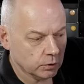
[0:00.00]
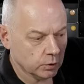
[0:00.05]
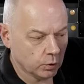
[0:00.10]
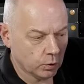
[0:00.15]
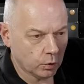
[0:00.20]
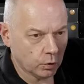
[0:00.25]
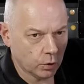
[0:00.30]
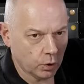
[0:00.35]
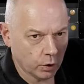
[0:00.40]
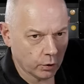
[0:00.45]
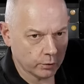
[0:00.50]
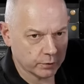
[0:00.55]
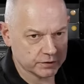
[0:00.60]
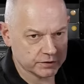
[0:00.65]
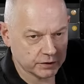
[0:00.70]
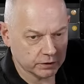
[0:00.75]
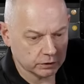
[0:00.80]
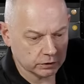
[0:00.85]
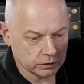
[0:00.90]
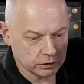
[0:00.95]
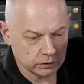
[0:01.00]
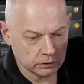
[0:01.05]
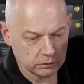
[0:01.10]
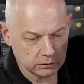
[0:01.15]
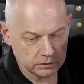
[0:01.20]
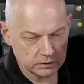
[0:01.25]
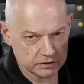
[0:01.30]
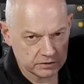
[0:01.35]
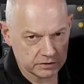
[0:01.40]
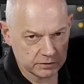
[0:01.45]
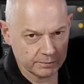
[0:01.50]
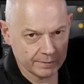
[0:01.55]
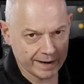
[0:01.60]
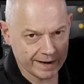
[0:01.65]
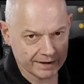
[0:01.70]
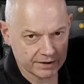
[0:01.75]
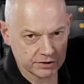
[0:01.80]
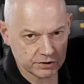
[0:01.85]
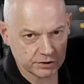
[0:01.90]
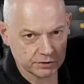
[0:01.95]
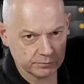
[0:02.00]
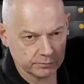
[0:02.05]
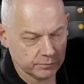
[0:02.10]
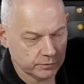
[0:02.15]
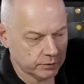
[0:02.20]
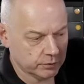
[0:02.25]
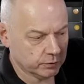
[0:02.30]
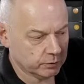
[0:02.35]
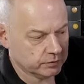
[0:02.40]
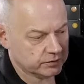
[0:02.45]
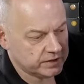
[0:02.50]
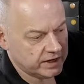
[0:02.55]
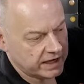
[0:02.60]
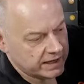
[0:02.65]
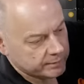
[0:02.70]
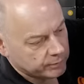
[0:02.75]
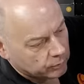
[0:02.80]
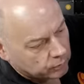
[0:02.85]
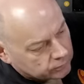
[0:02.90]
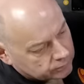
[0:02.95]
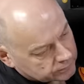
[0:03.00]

or horizontal to match your table.